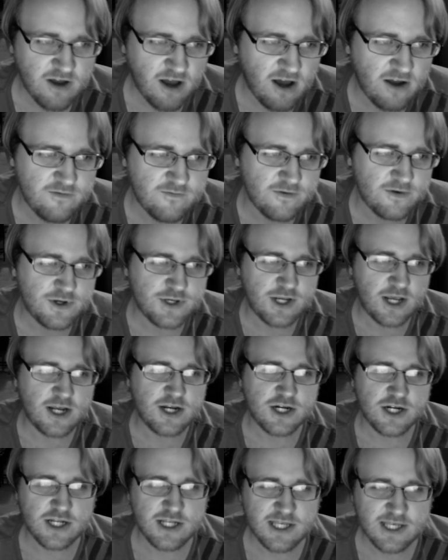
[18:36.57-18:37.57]

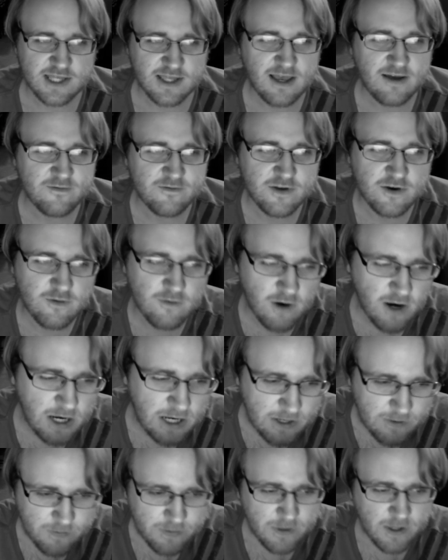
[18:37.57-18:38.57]
conversations left and
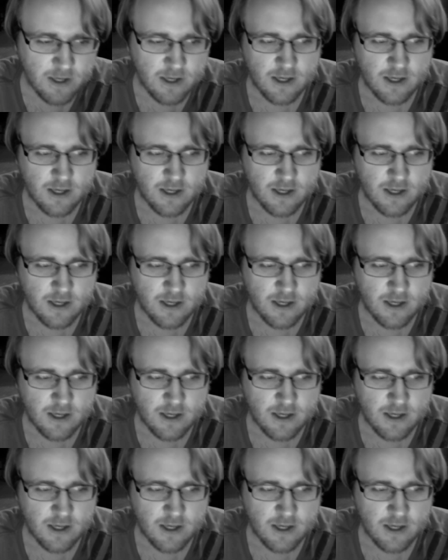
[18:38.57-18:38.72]
right.